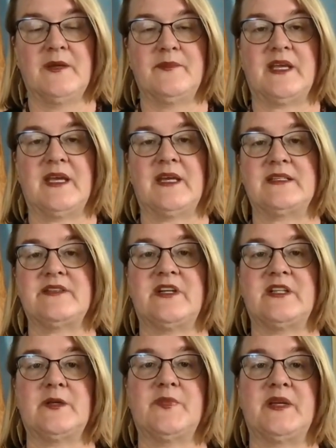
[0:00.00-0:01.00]
began
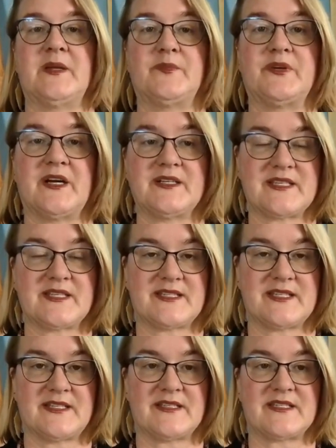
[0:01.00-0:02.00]
developing
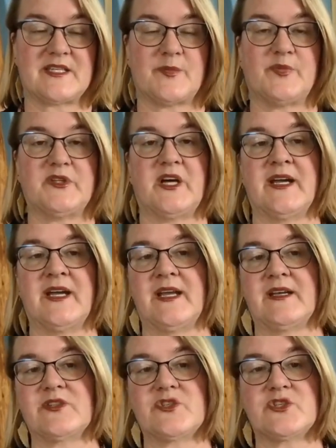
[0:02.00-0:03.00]
processes,
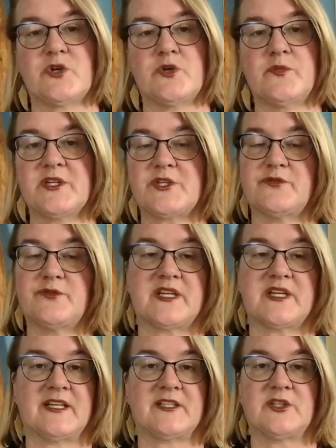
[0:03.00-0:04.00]
applying so much of what
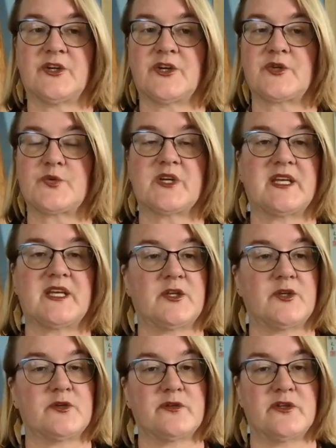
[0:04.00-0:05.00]
I had learned working
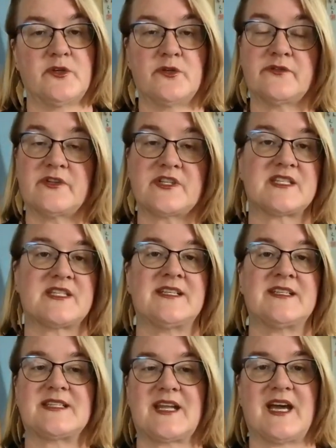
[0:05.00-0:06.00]
in
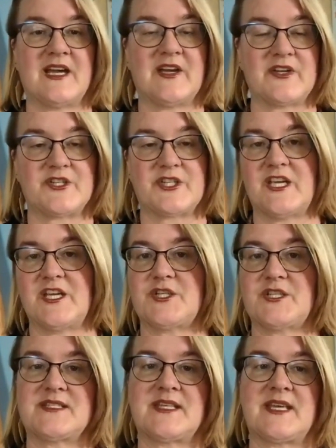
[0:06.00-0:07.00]
universities and higher
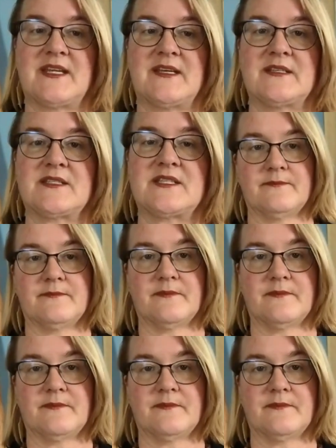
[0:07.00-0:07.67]
education settings,